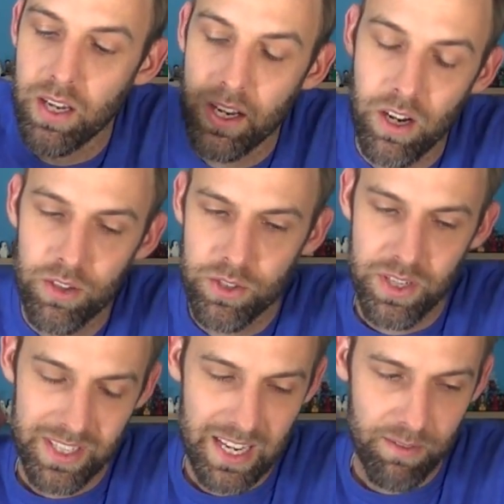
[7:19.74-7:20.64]
And it also
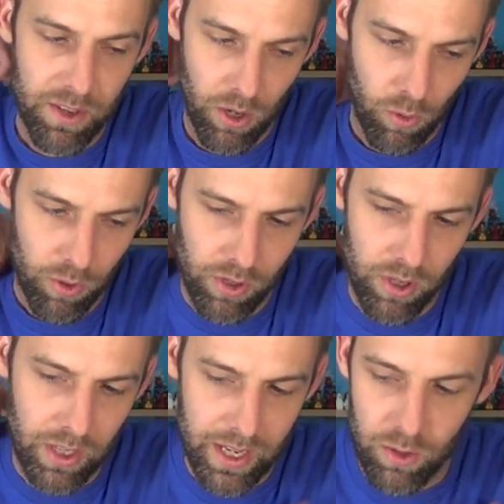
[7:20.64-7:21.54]
doesn't give you the order
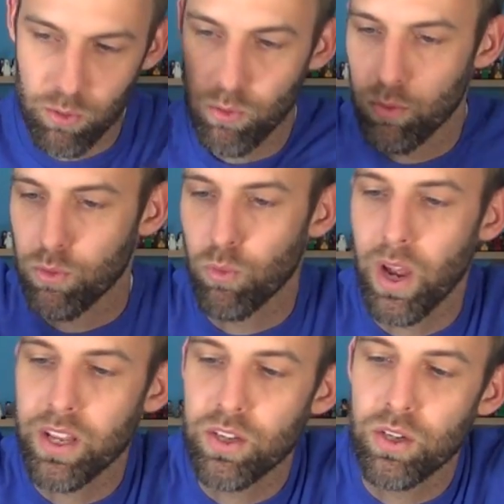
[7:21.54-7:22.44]
on like
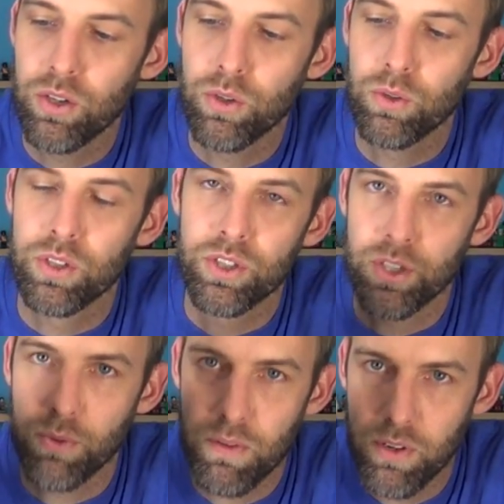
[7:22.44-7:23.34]
when you
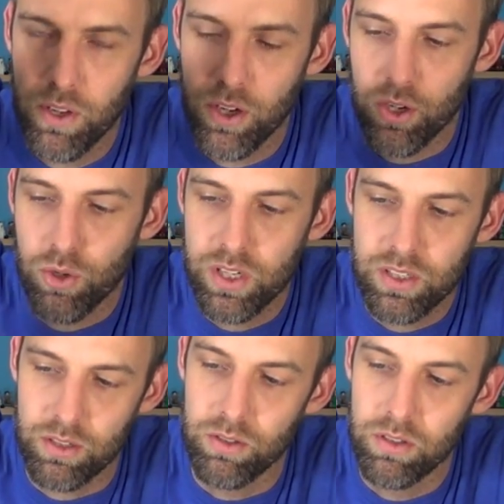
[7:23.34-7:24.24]
should reveal your
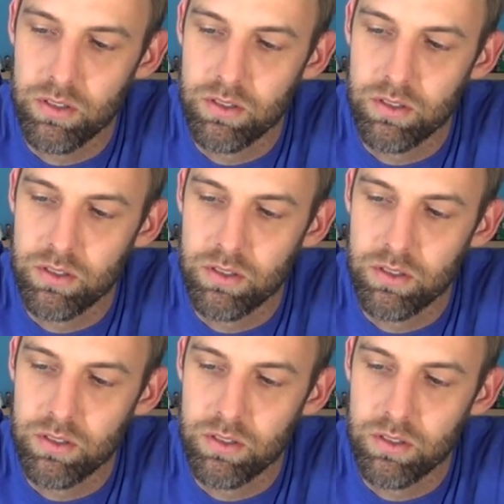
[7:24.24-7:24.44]
crystal.